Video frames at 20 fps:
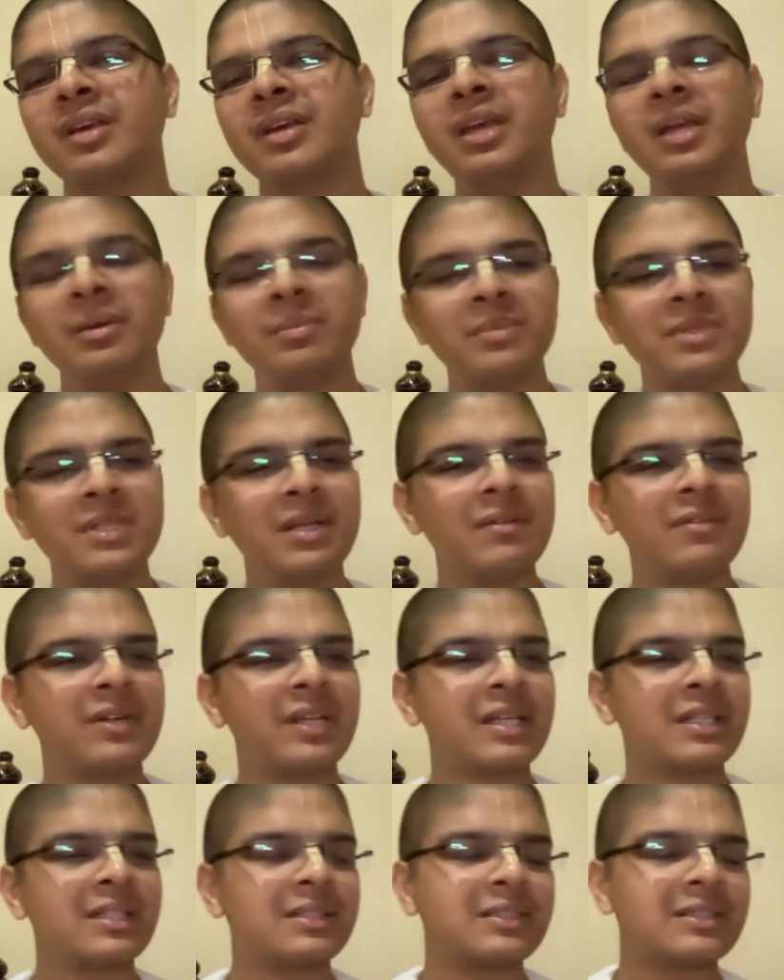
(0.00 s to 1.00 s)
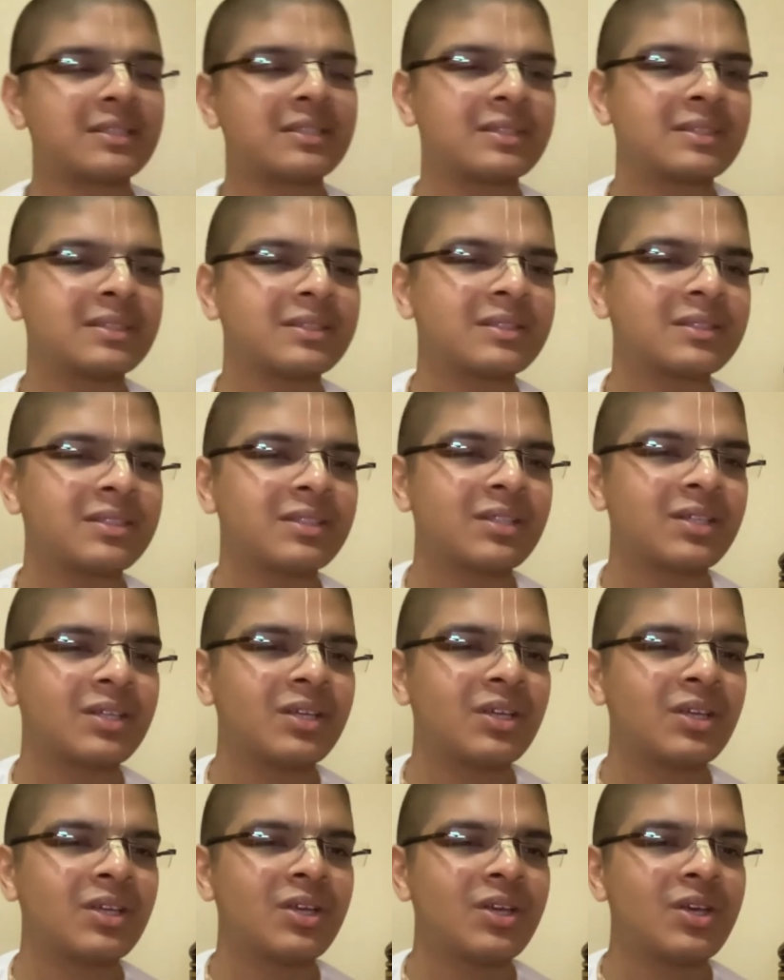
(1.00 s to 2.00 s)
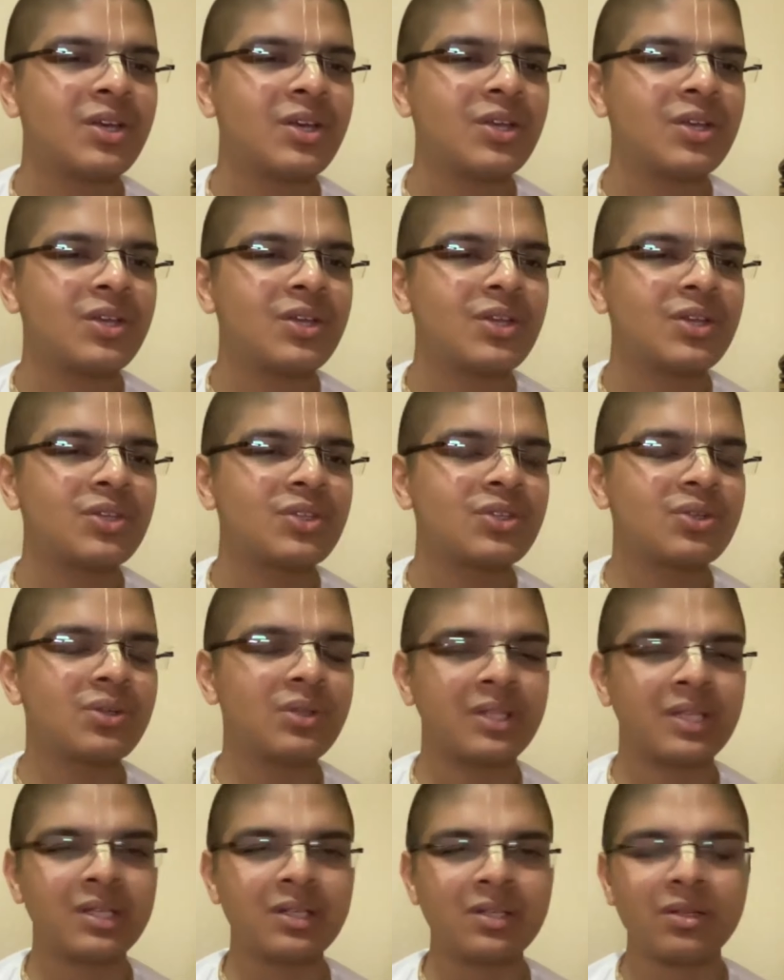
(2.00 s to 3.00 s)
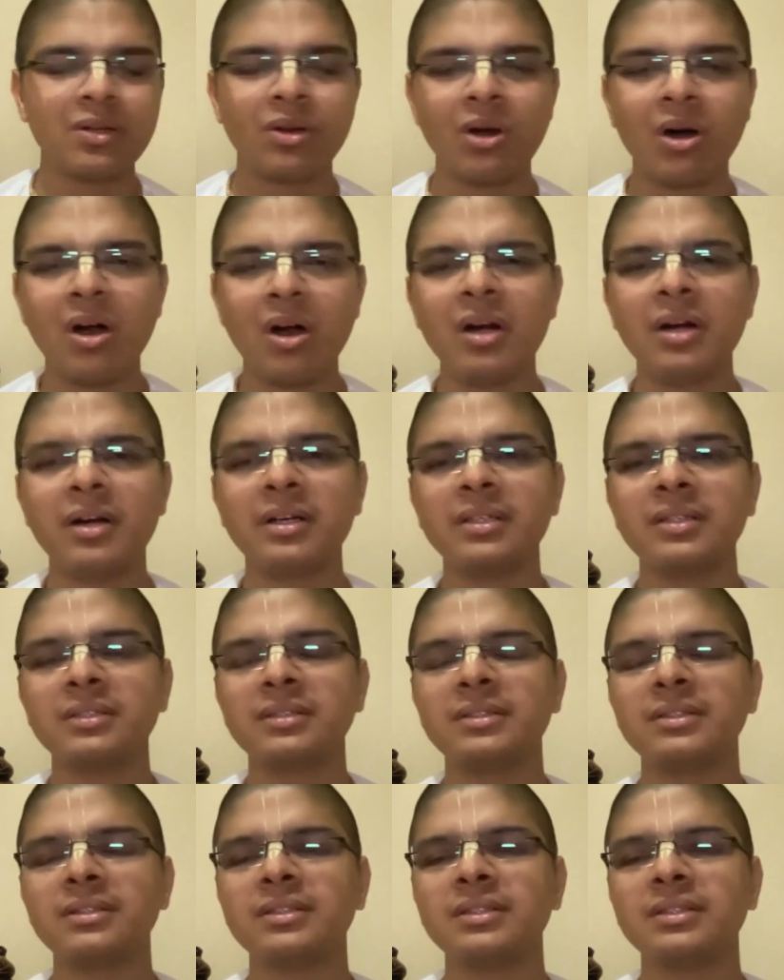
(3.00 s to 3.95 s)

He himself tells. So this Lord,